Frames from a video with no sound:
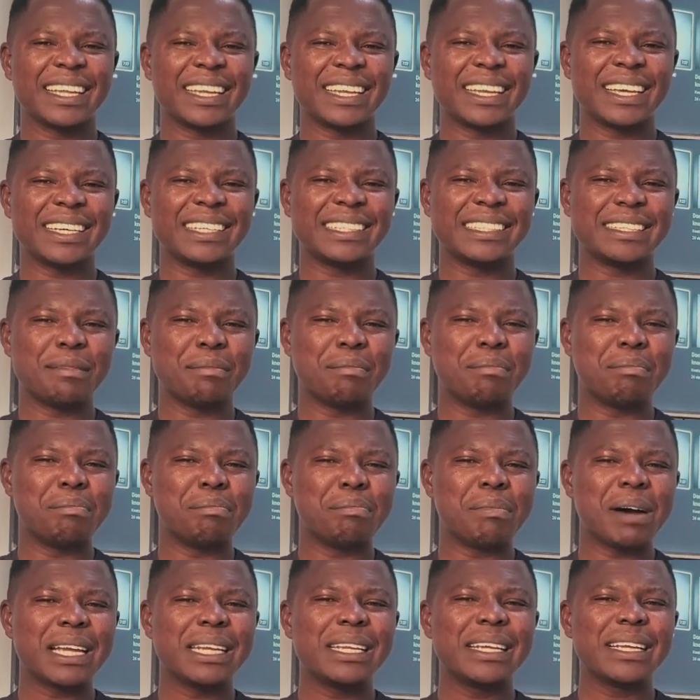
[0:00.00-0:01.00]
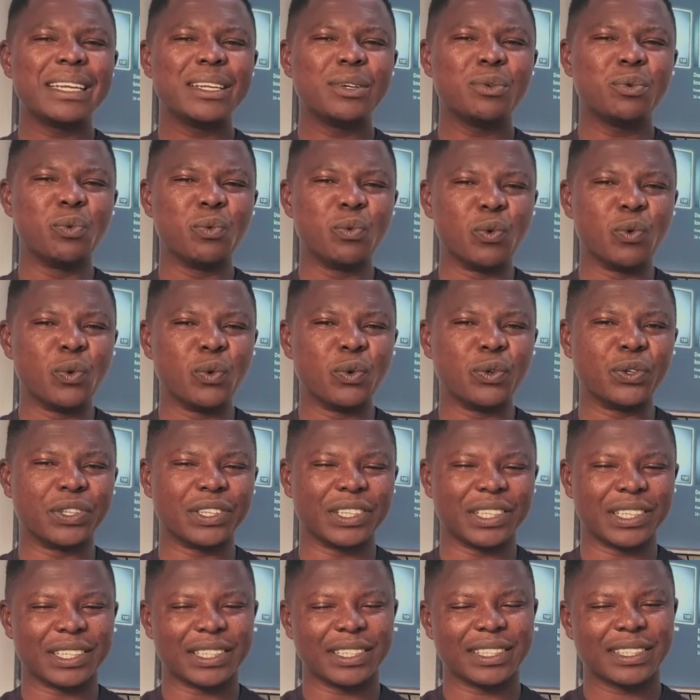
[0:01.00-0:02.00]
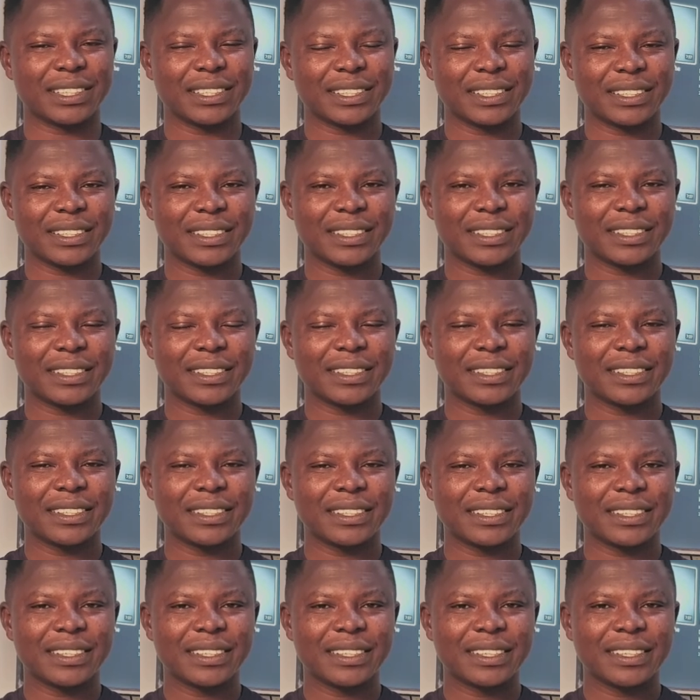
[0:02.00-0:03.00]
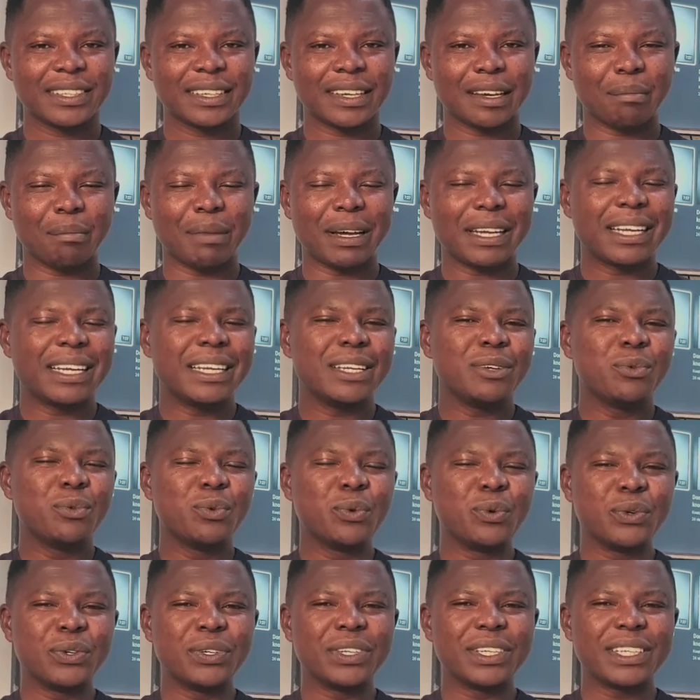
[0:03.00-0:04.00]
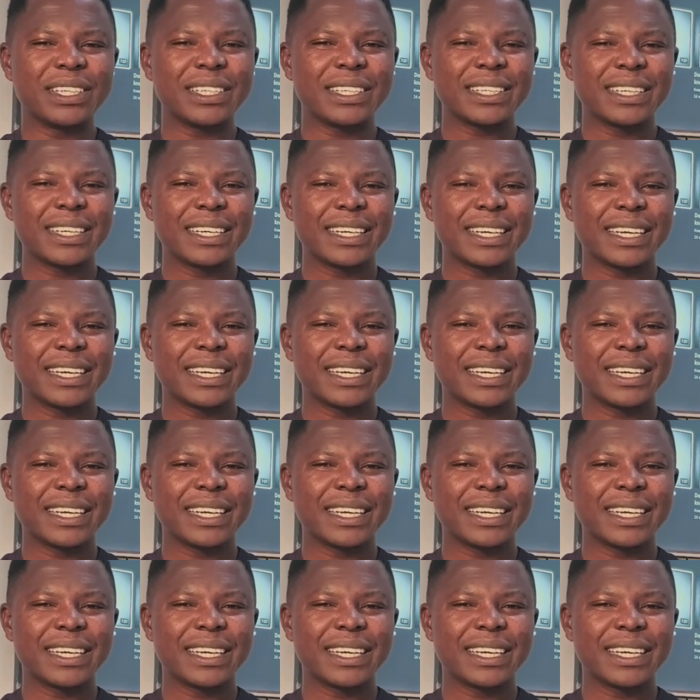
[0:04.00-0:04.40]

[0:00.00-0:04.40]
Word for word: there is a motherly wound. Motherly wound,